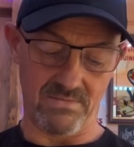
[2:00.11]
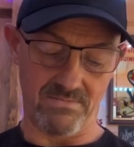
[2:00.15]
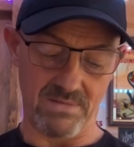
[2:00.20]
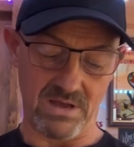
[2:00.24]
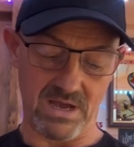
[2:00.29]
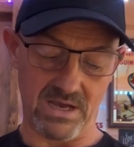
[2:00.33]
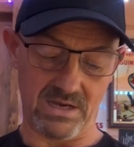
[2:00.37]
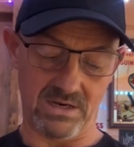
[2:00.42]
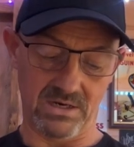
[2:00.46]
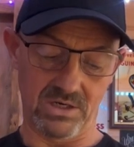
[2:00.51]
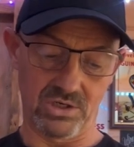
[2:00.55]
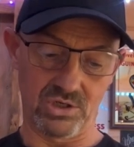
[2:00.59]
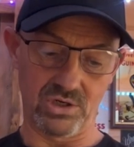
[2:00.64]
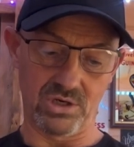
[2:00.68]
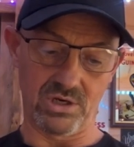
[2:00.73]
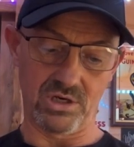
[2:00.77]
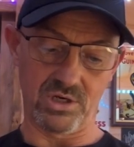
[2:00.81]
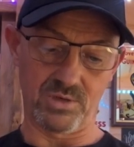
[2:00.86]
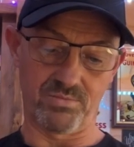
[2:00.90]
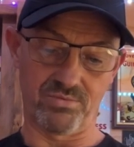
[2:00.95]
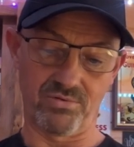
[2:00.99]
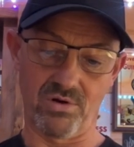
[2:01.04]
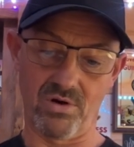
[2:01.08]
Hackney
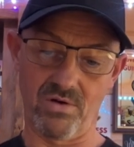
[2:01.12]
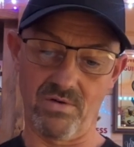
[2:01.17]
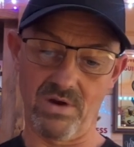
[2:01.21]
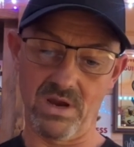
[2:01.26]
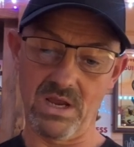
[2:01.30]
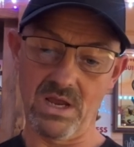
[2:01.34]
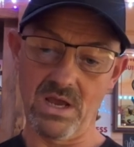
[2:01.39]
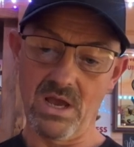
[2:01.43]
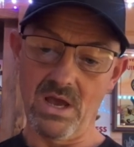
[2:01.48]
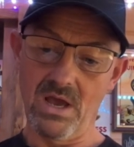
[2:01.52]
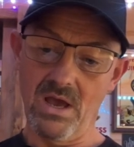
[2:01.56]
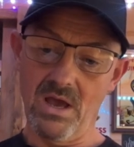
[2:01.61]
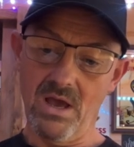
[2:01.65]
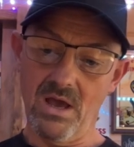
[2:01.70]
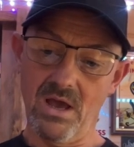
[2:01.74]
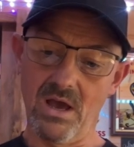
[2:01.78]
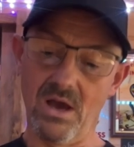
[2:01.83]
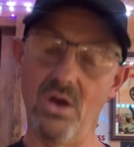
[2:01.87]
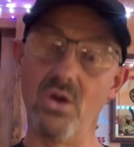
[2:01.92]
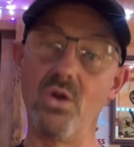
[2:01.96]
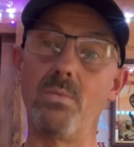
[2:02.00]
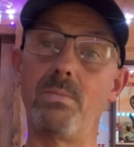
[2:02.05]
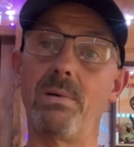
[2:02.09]
Church Brewery,
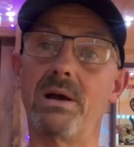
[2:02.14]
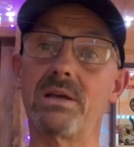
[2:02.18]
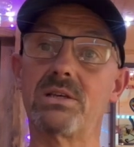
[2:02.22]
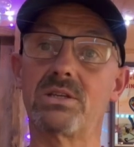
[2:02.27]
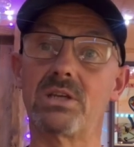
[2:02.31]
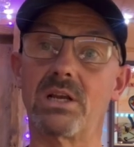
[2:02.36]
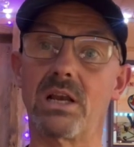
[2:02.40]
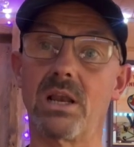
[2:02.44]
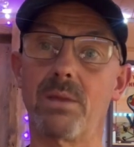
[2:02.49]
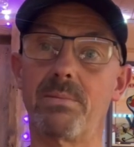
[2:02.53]
who sadly